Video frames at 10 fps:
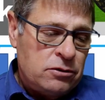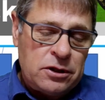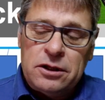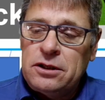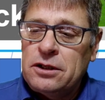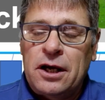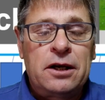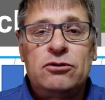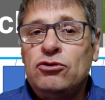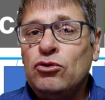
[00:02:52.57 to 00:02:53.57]
in
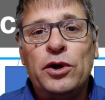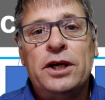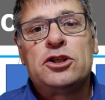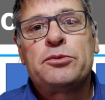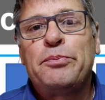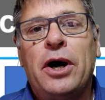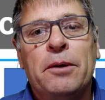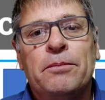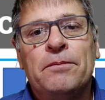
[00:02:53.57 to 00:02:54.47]
a 2-inch pipe?